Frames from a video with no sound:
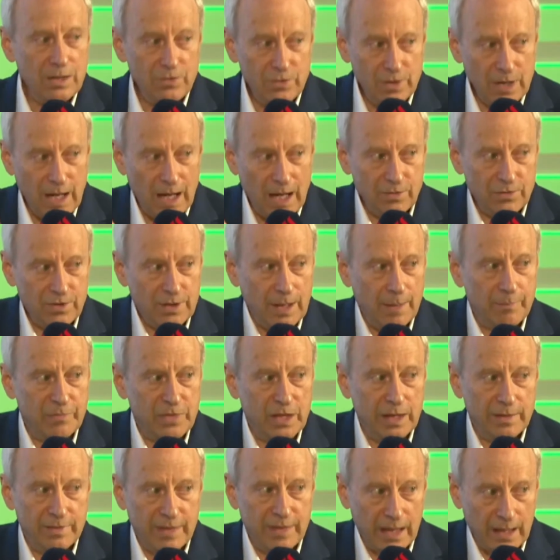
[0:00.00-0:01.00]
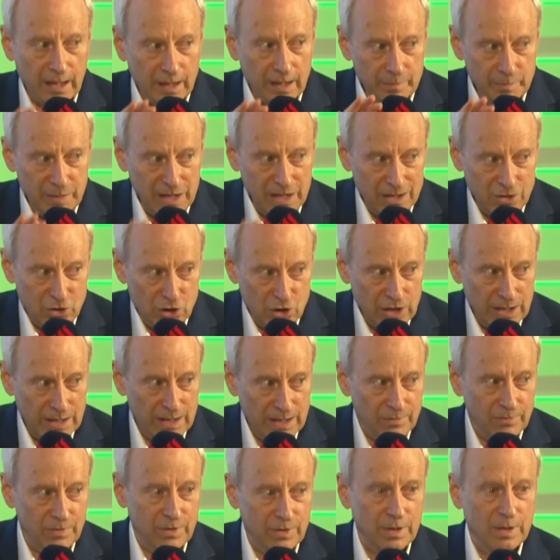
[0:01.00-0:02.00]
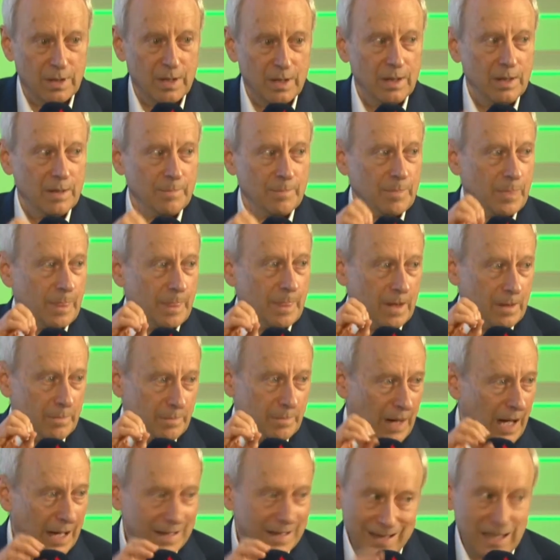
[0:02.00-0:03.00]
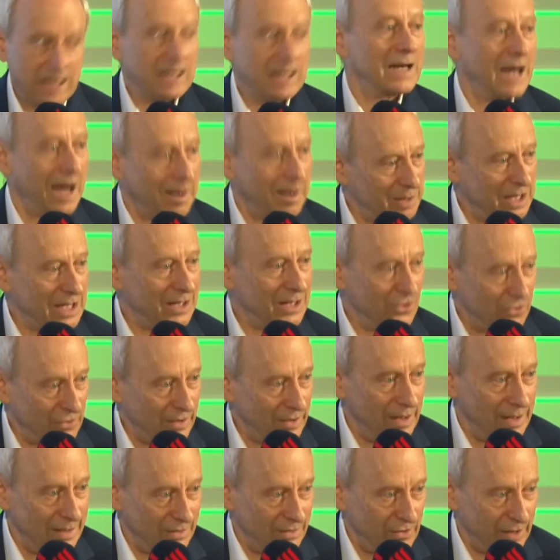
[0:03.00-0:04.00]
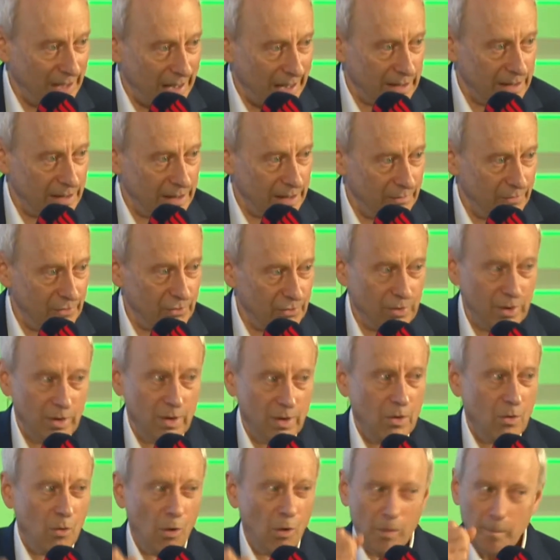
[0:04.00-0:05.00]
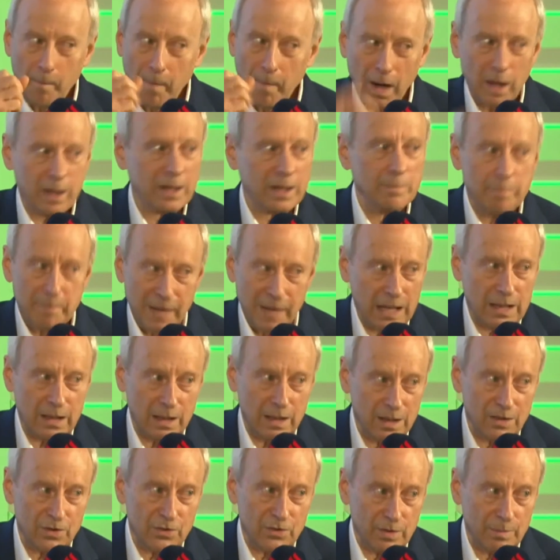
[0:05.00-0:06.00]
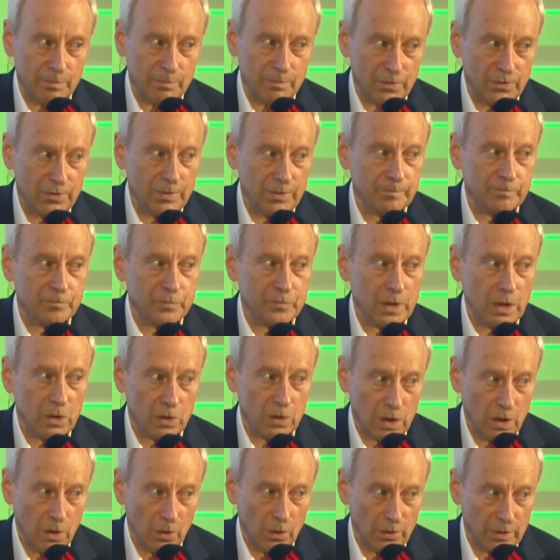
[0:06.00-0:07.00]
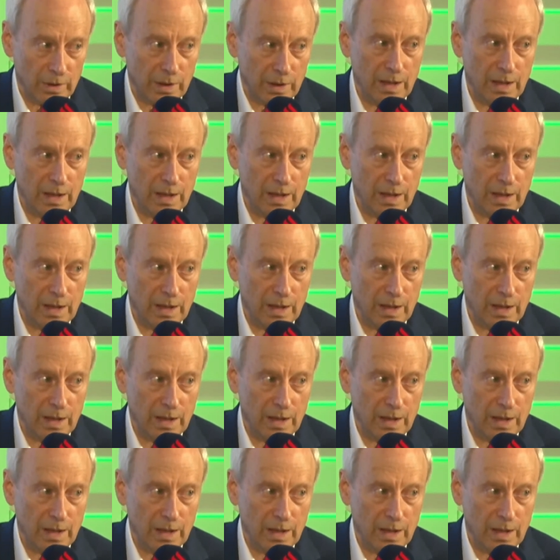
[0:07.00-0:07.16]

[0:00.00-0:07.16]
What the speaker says: not something that can be achieved by economic incentives or market mechanisms alone.